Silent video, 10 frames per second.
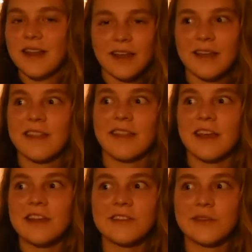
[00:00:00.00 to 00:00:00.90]
Like, if
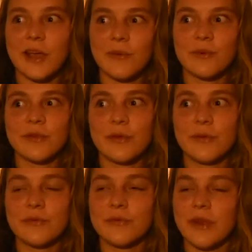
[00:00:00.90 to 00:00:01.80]
things get
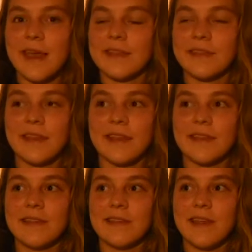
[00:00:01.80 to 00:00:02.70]
resolved, it's
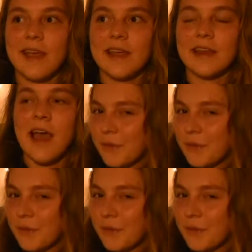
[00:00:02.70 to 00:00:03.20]
insane.